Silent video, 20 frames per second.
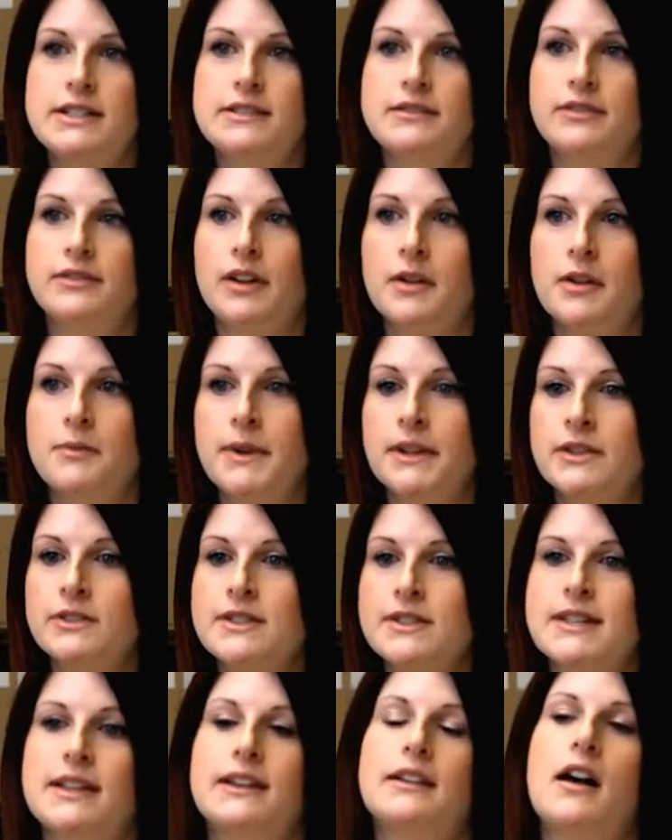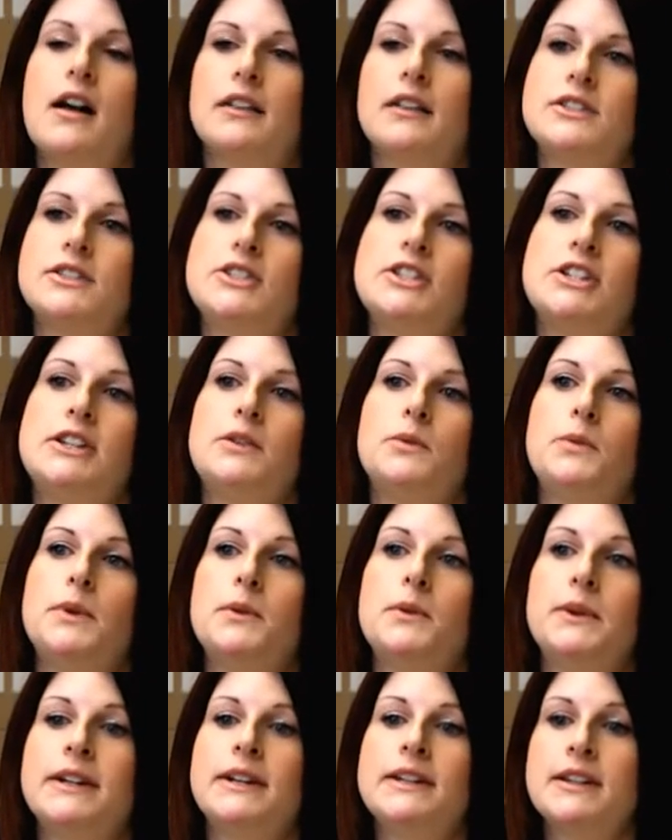developmental psychology, we
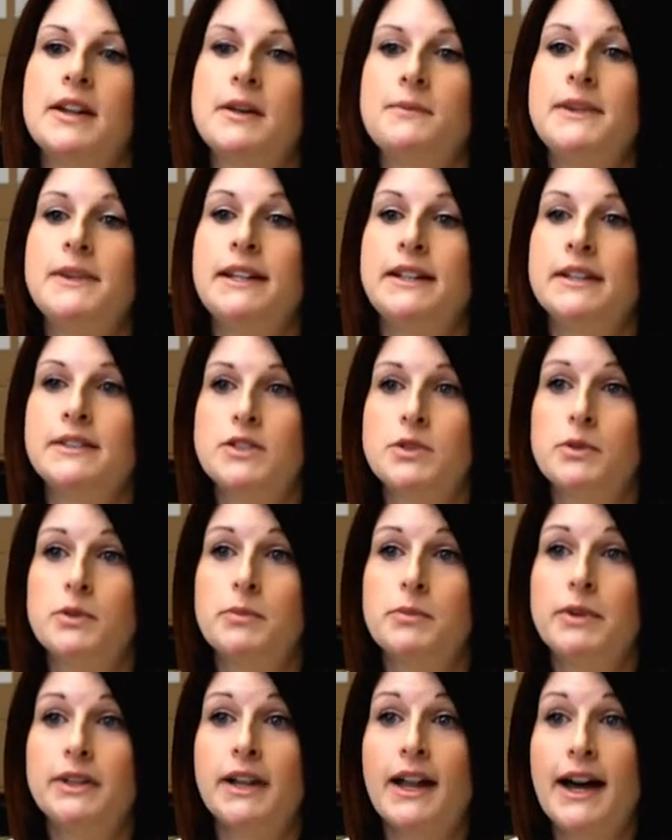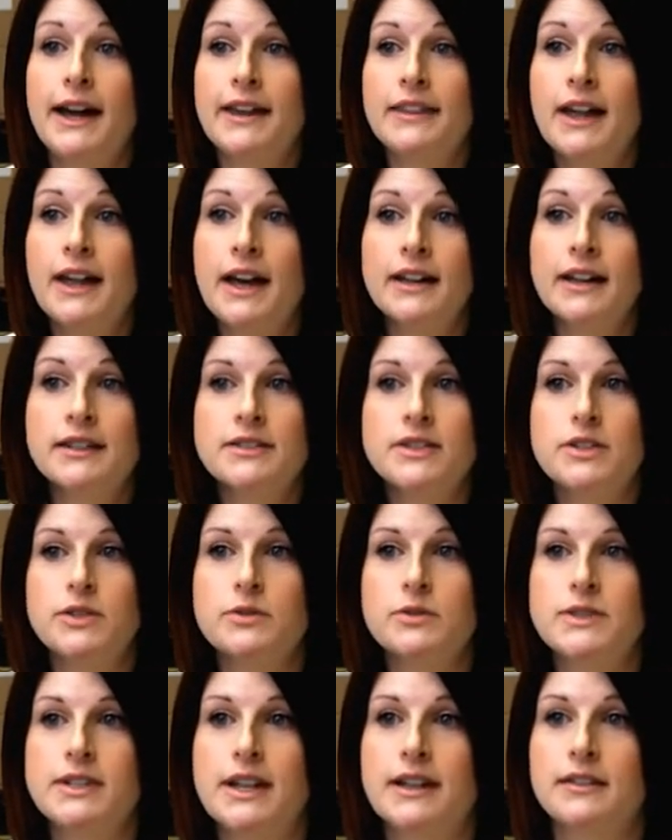would end up needing to apply that
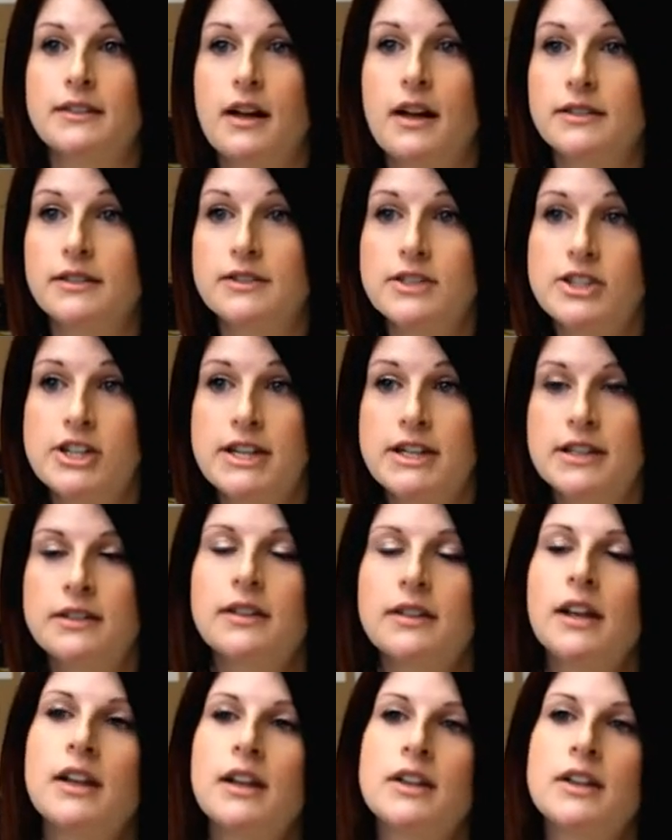to technology.